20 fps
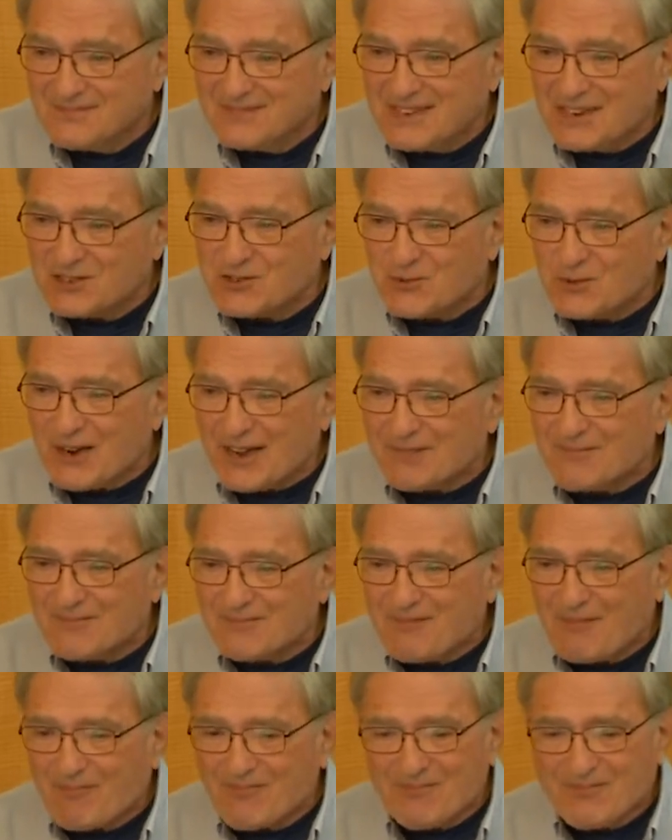Guess what?
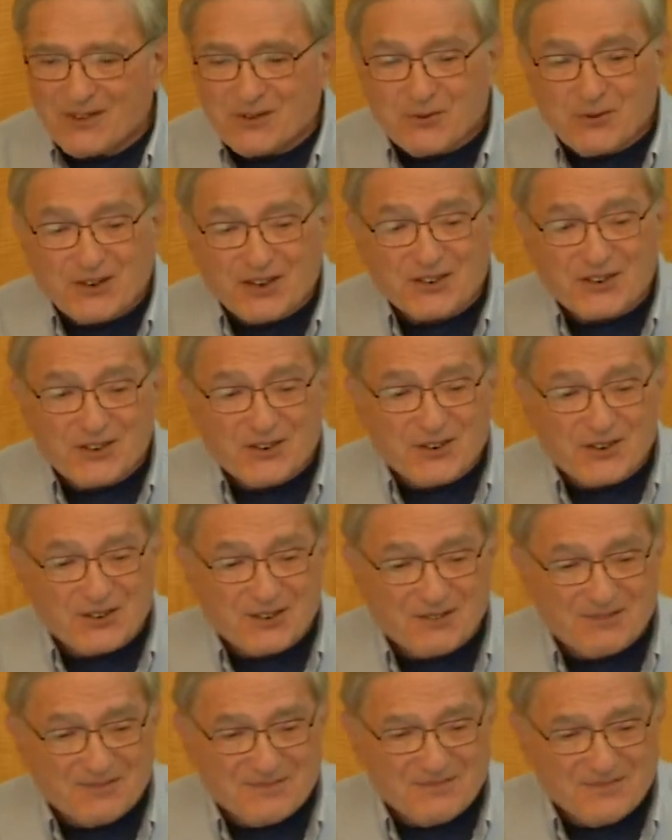It
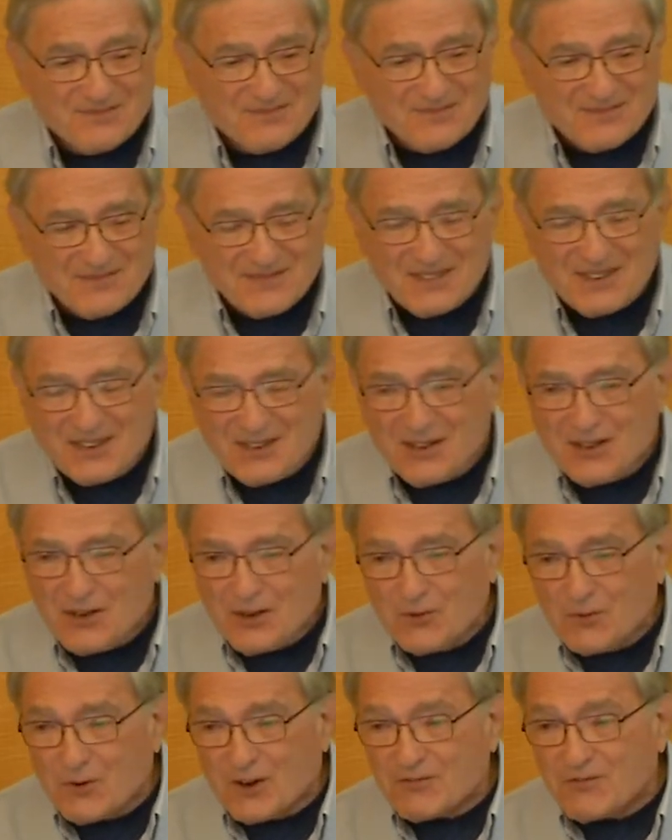reoccurred.
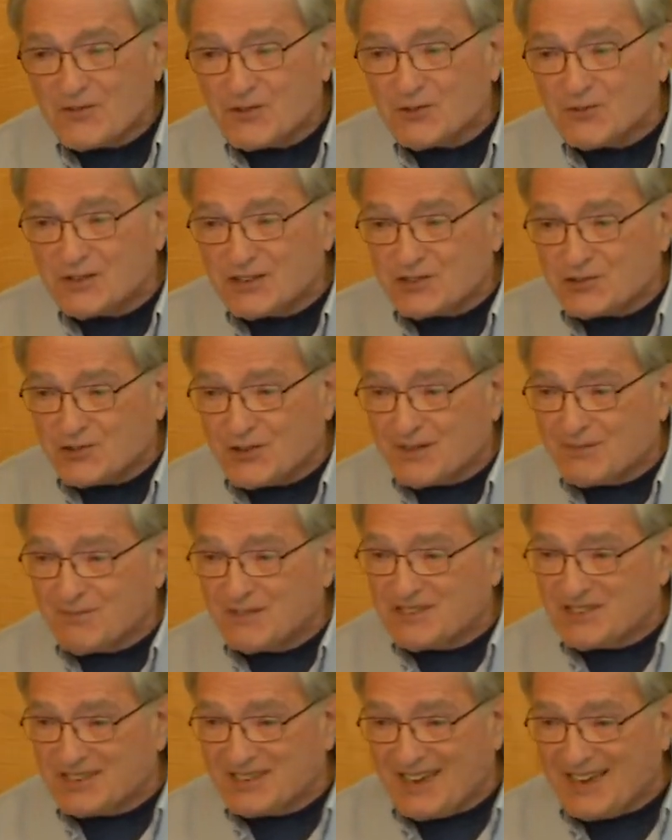Went through the
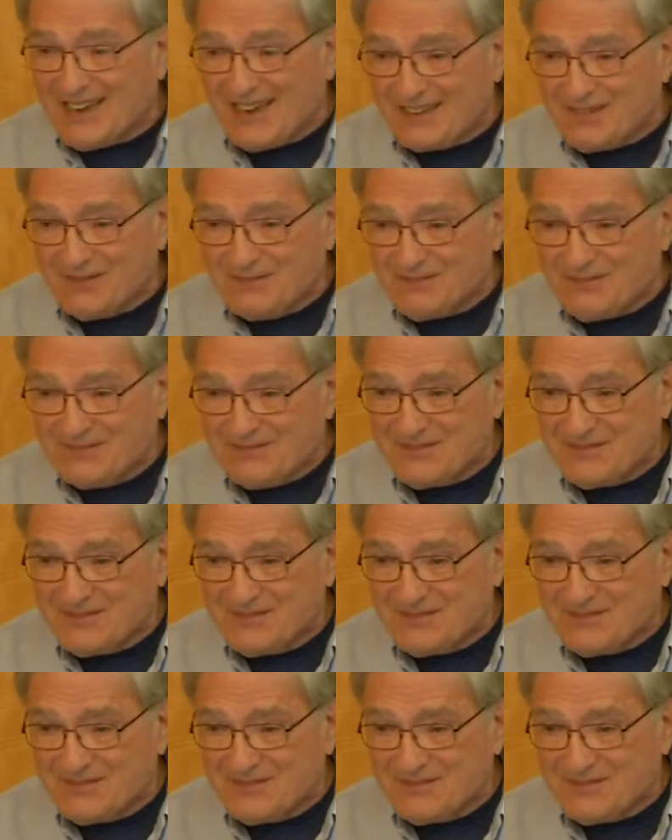treatments again,